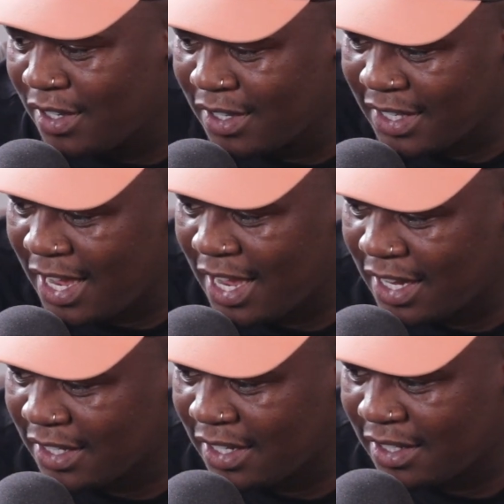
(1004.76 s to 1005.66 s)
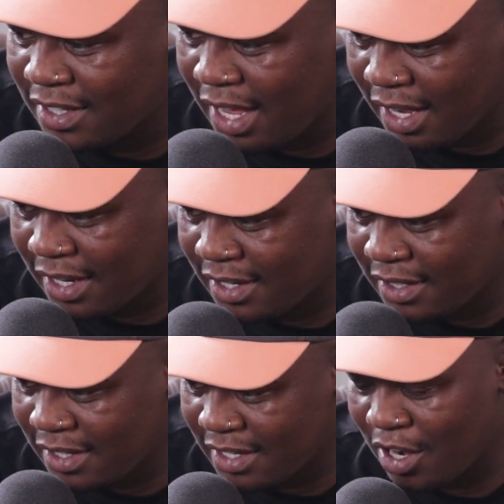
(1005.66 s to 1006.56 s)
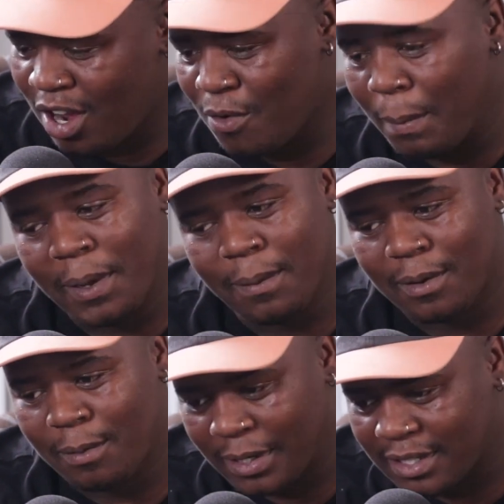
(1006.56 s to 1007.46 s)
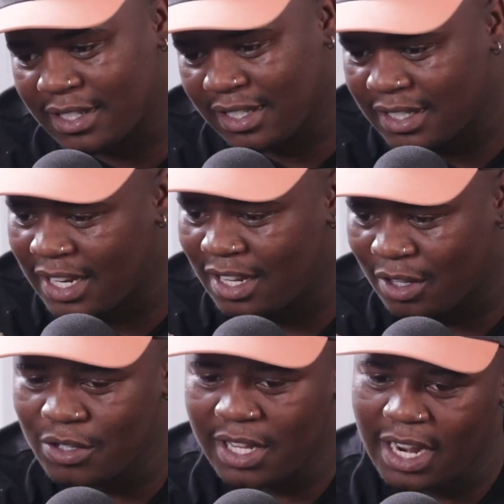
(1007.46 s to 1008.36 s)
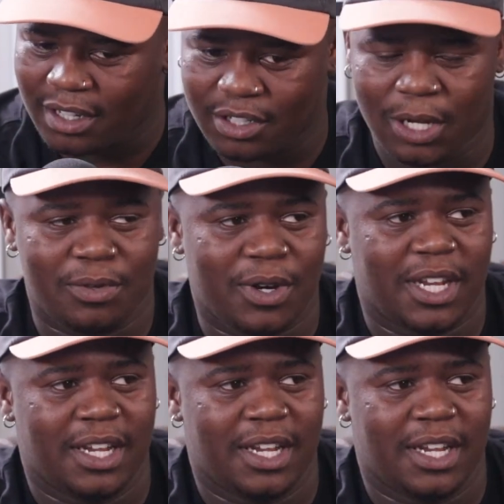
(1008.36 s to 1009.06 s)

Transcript: Yeah, that's like, there's a lot more people, but those are like the top three.